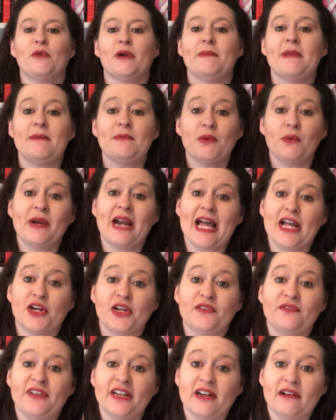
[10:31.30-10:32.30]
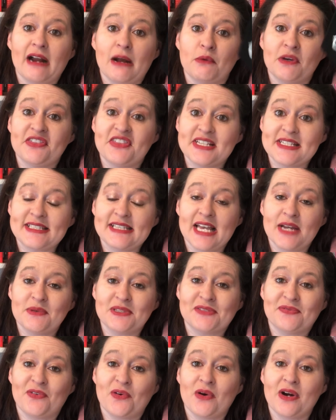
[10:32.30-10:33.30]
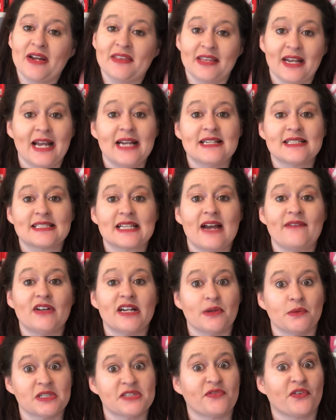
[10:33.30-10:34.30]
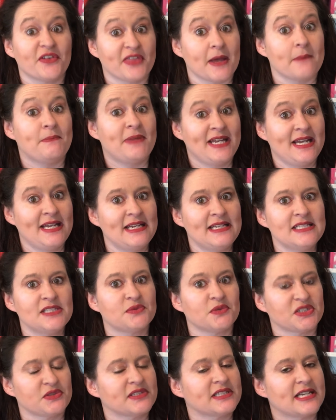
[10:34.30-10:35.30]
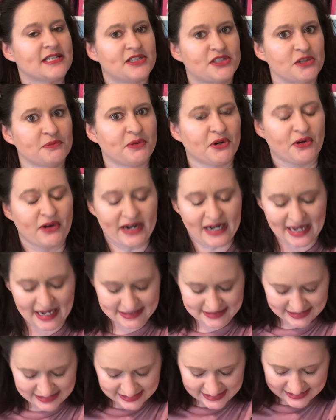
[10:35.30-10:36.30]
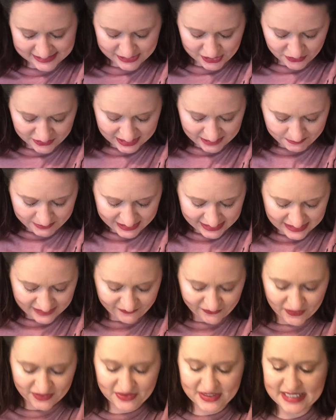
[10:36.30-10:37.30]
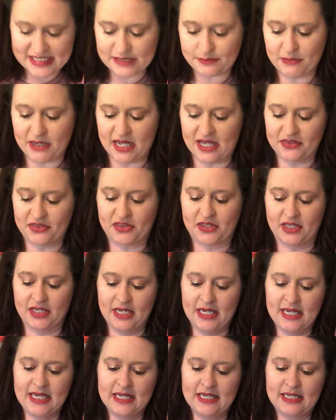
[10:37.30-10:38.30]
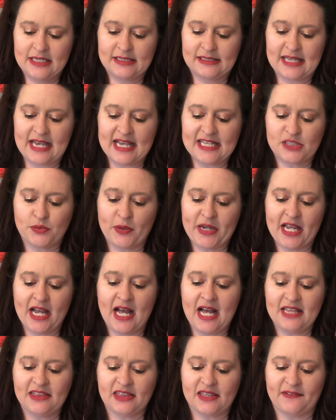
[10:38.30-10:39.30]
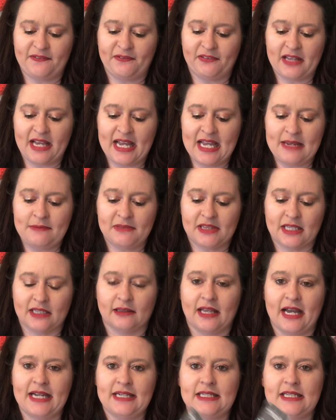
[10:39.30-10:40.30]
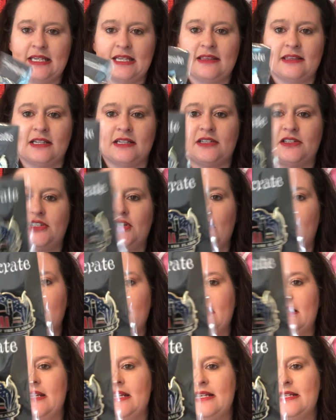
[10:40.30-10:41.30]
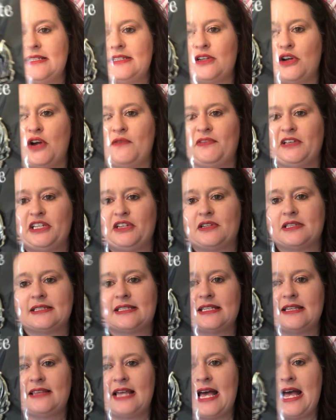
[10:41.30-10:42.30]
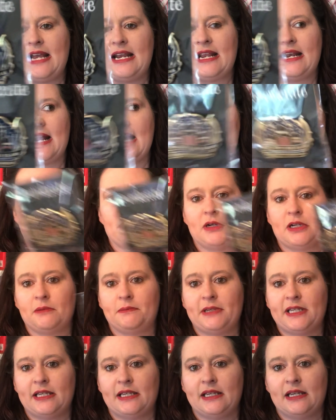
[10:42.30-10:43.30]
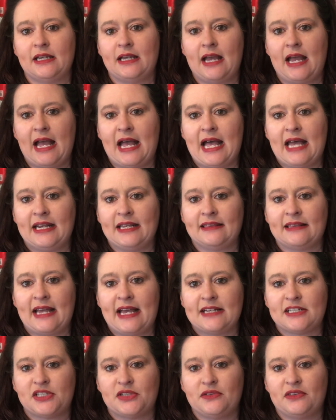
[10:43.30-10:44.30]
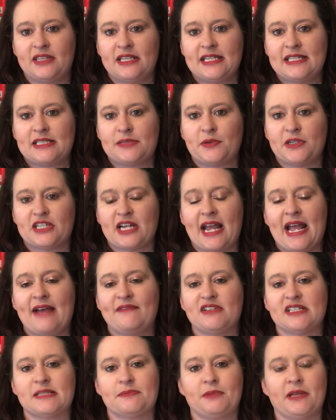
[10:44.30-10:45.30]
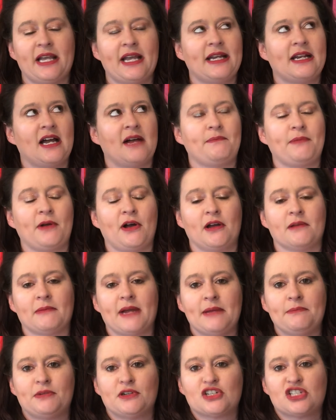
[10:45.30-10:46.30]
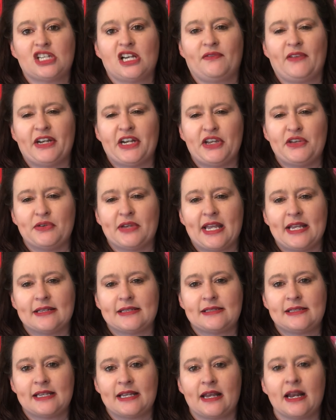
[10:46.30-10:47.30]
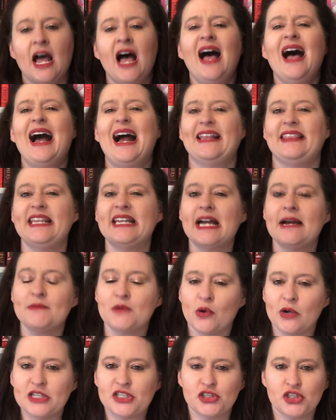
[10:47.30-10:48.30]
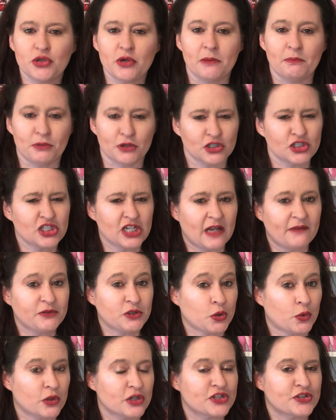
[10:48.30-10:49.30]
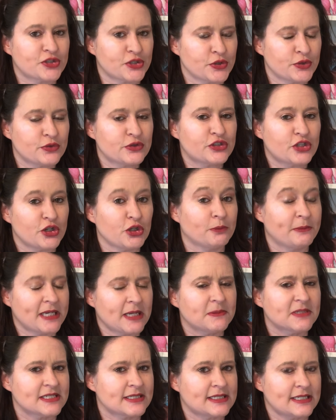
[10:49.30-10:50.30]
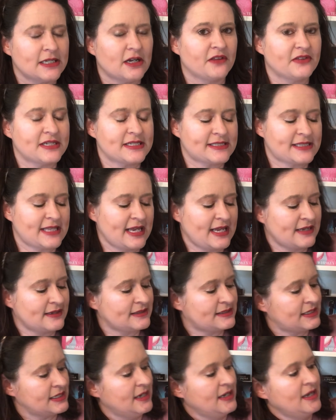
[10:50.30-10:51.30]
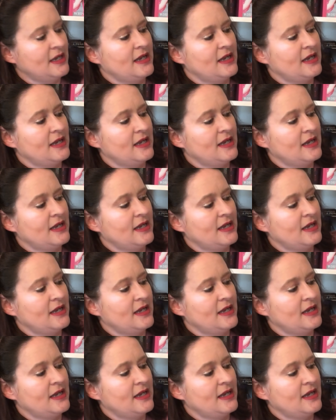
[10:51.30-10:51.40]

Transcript: Remember when I couldn't figure out what this thing was for, and then I discovered it was for the pins, which was a super great idea. So the pin for this month says, "We hunt the flame, the light in the darkness." So hopefully you can see that, and I will be adding that to this, which I have displayed up on my bookshelf. I know you can't see it. I think I'm going to do a bookshelf tour soon, so you'll be able to see all these things.